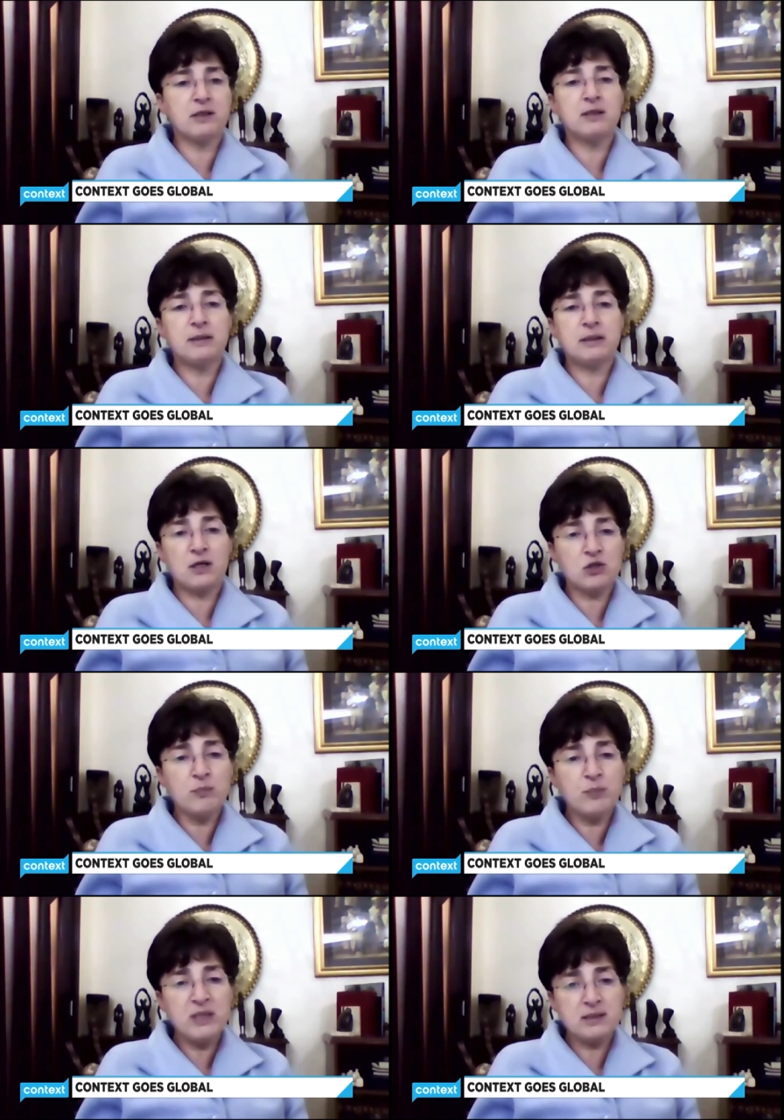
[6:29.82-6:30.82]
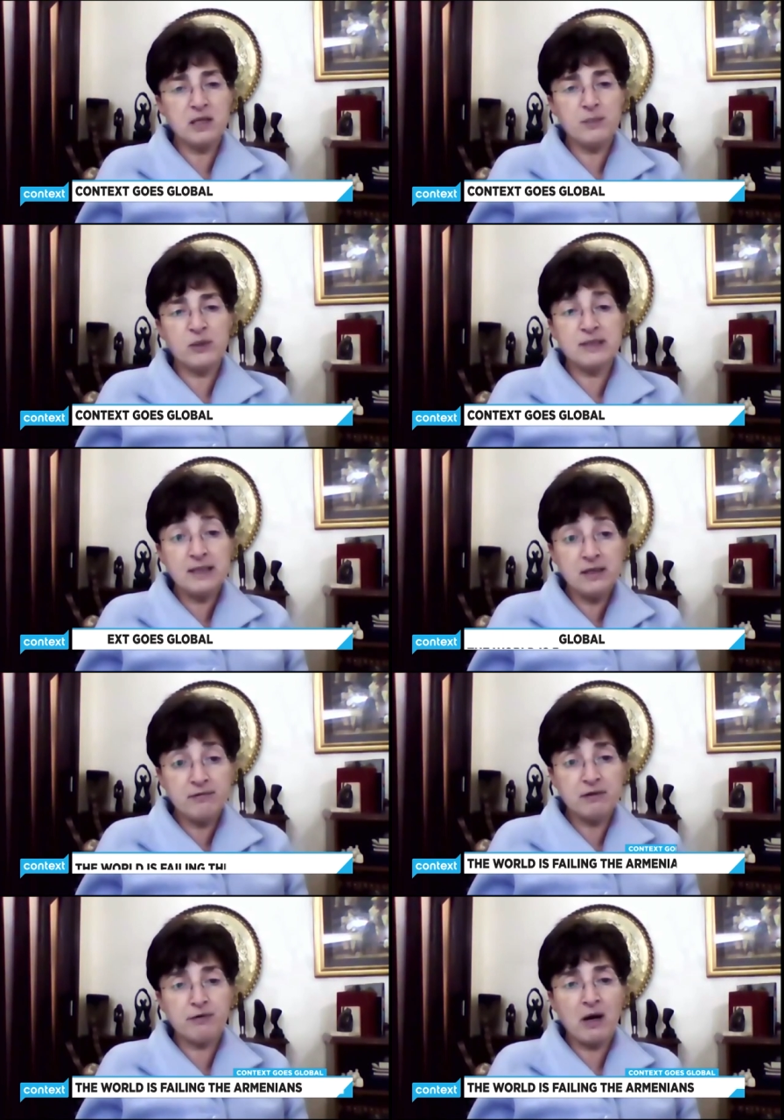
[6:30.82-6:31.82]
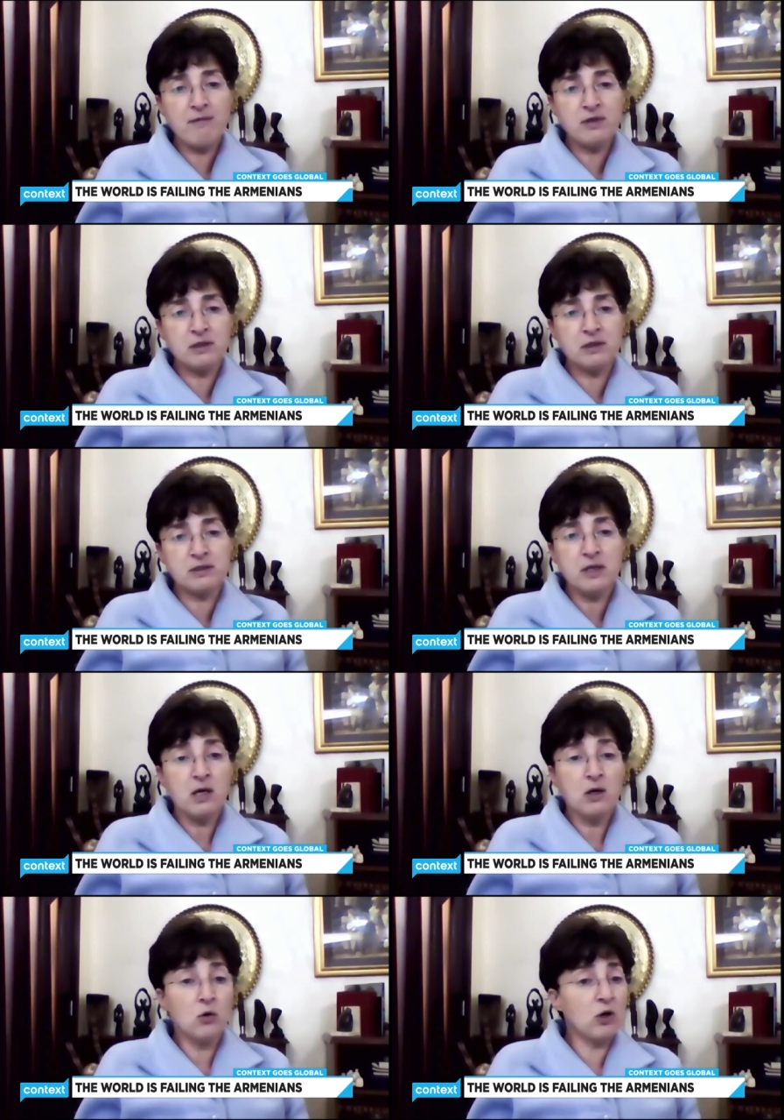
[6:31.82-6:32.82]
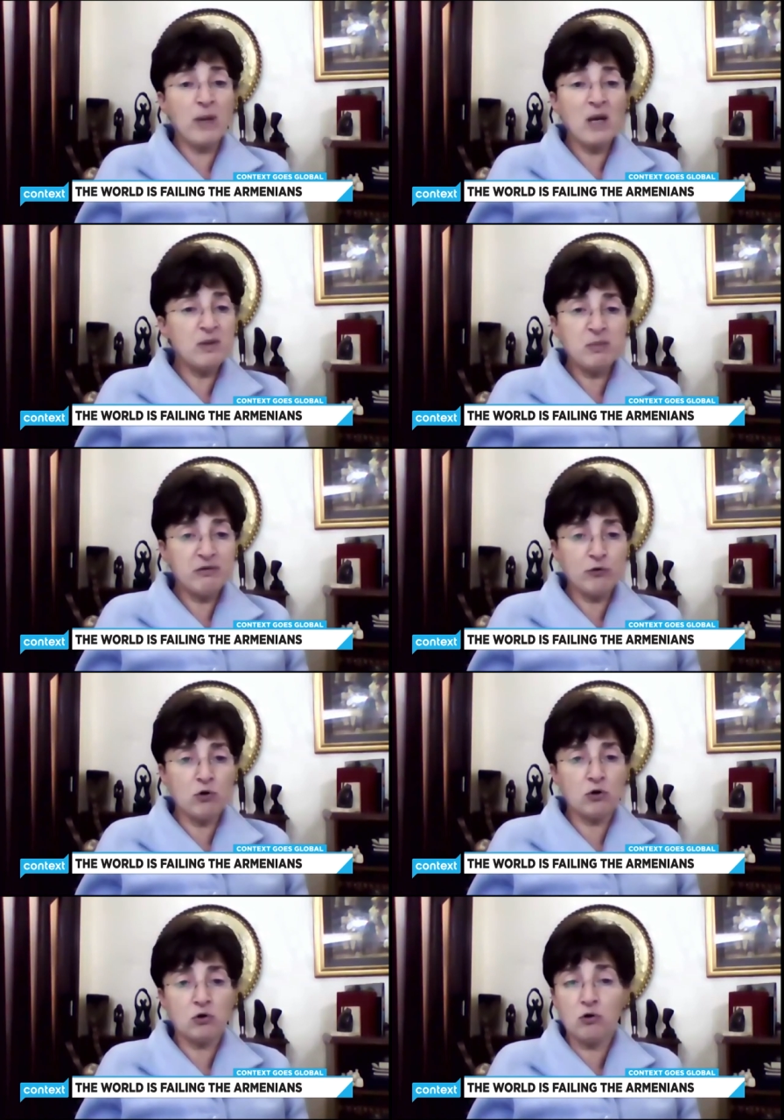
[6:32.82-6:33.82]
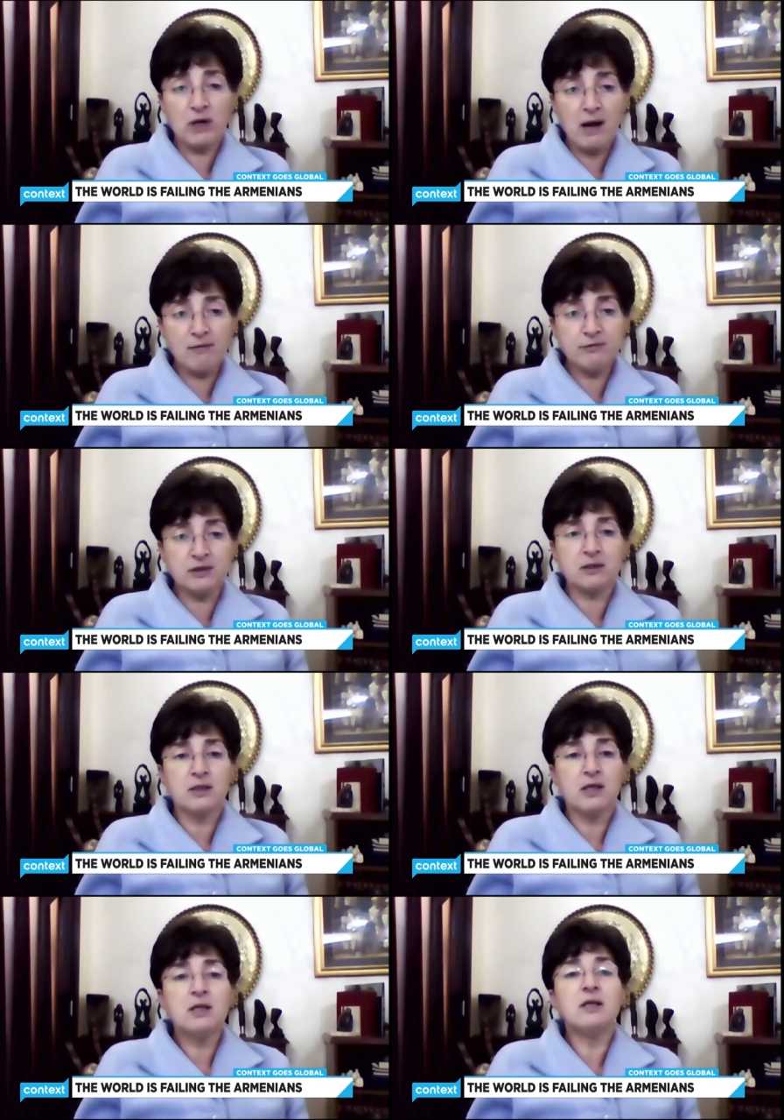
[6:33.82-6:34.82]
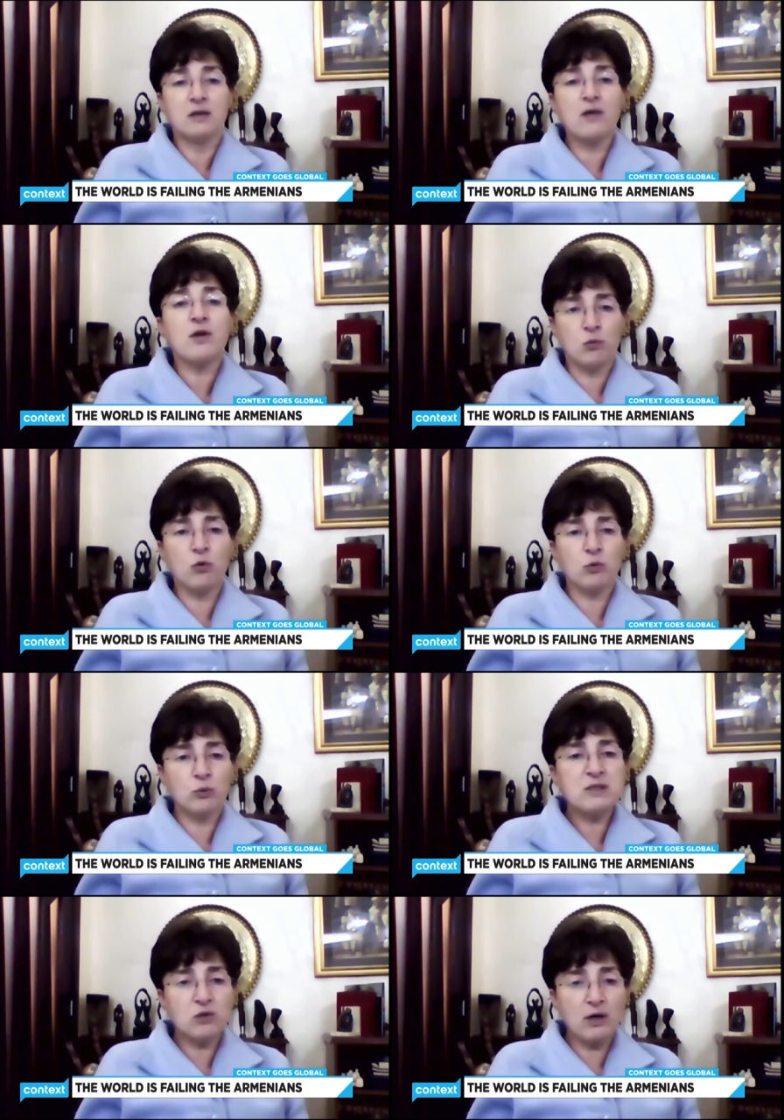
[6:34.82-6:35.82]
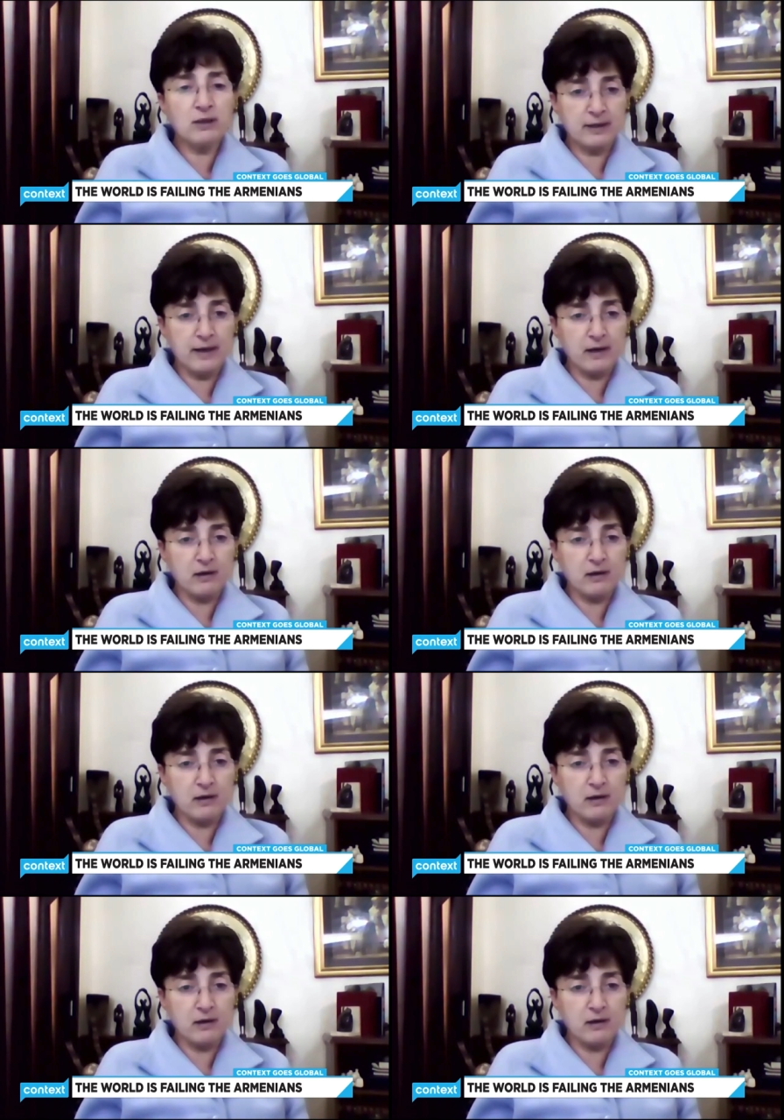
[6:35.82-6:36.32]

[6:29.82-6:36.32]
after the russian peacekeepers leave in 5 years or maybe before or after another war will start